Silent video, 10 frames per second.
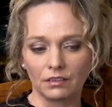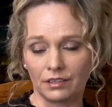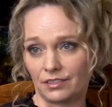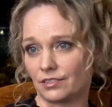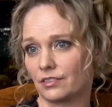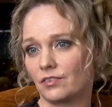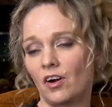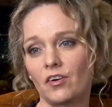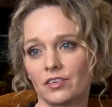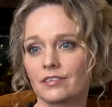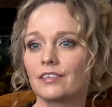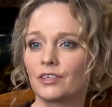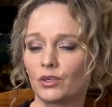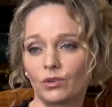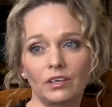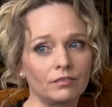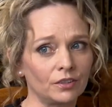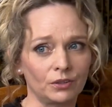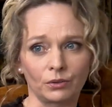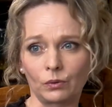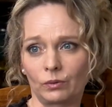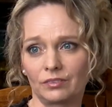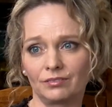It is the hardest thing you'll ever do.